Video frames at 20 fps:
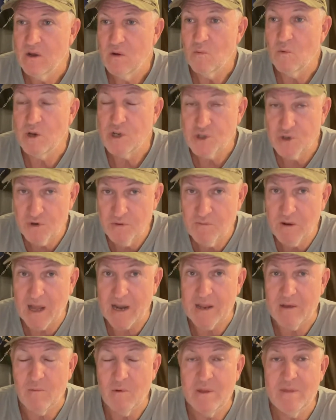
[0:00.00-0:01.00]
We should
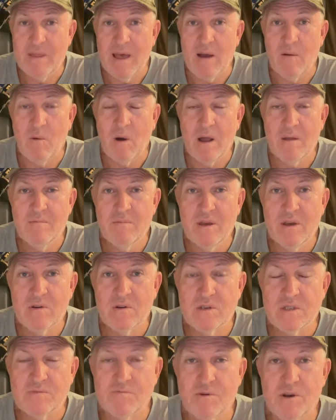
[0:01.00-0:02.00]
bloody win that one,
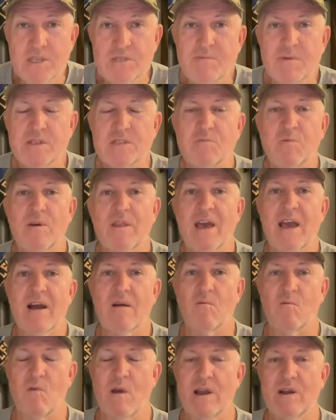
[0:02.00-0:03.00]
because Brisbane's
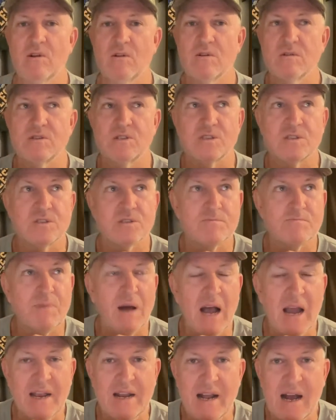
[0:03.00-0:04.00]
without Reynolds,
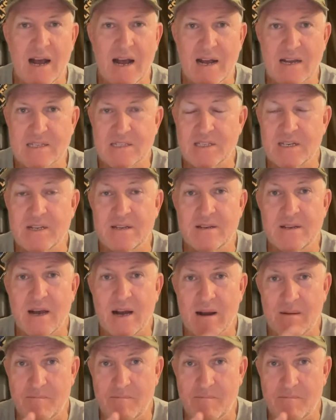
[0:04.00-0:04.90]
Payne Haas, and